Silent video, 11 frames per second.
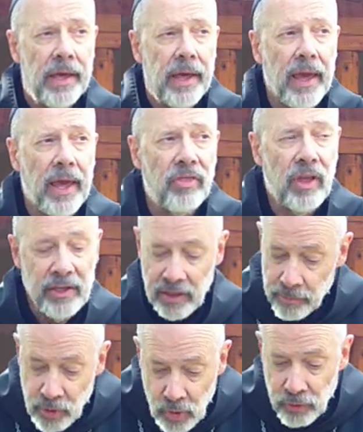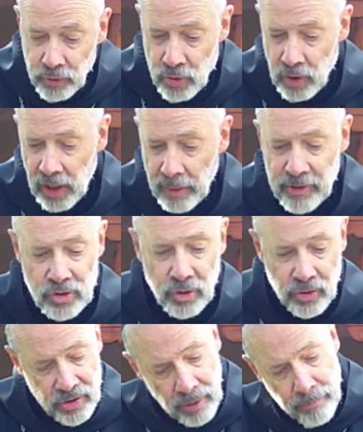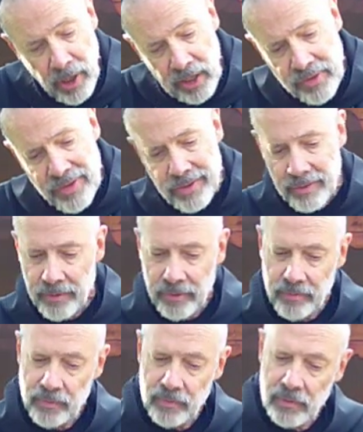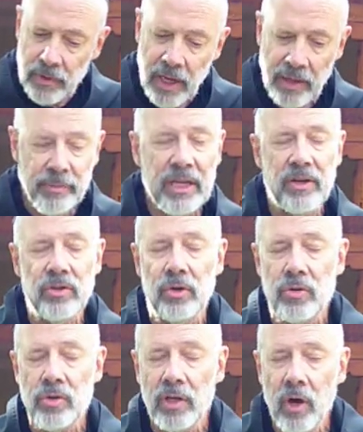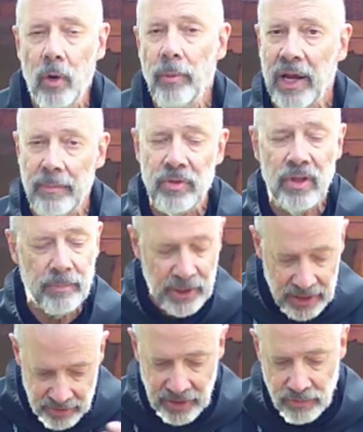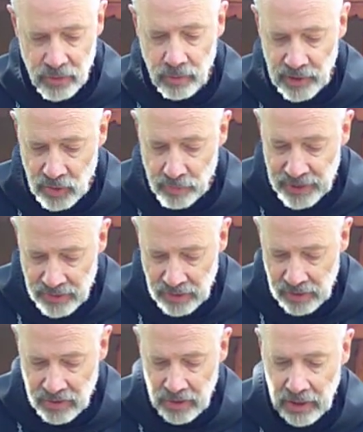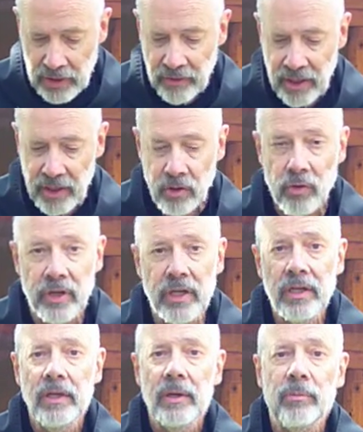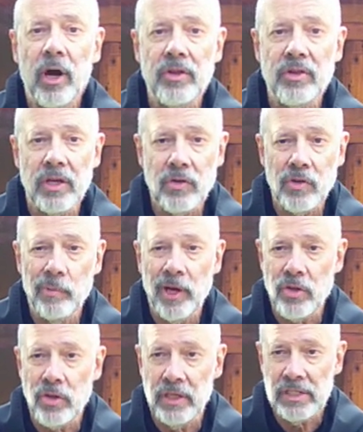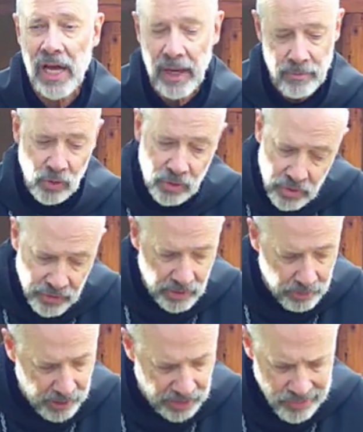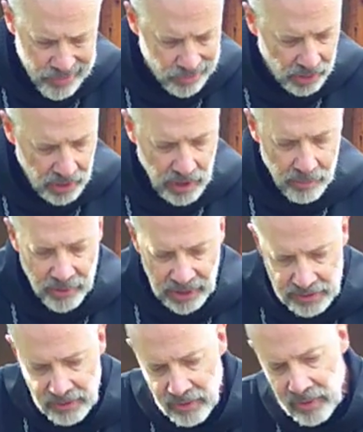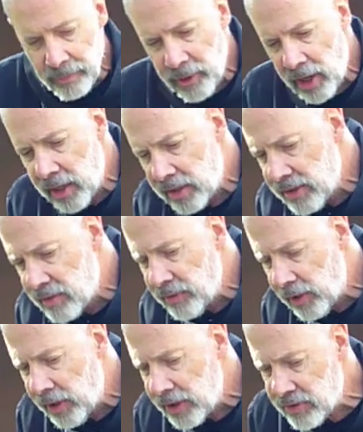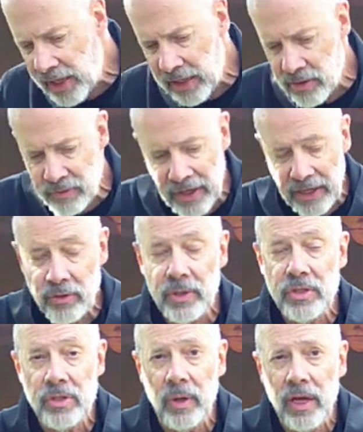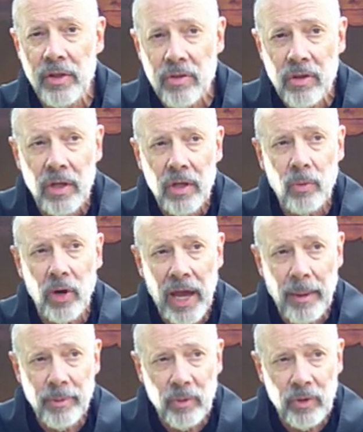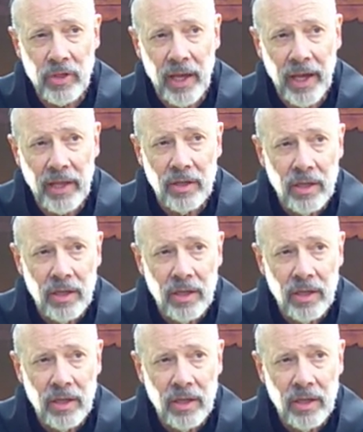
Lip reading: and they did a beautiful job. It took some months, not because they're slow, but I think because they have so much business, they can only process so much at a time. So it took some months, but the product is very satisfactory to us. We're happy with that.